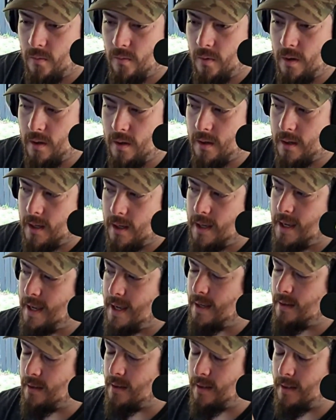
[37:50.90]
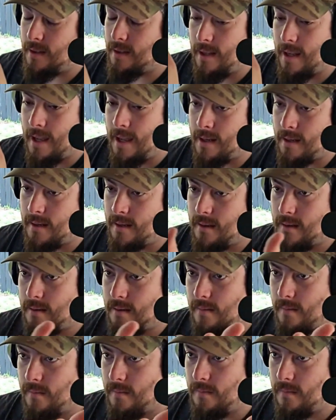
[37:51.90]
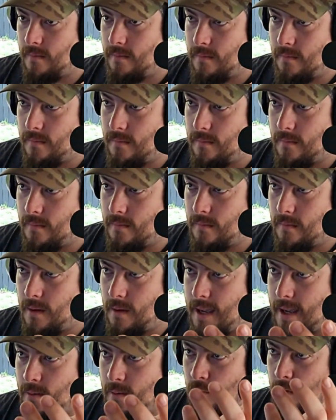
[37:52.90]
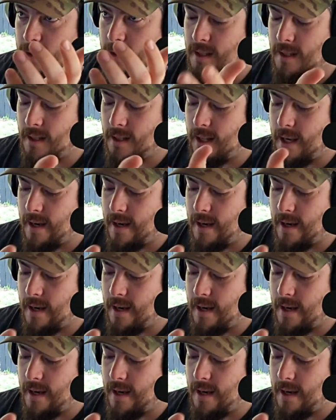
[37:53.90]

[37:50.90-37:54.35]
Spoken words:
Well, and wasn't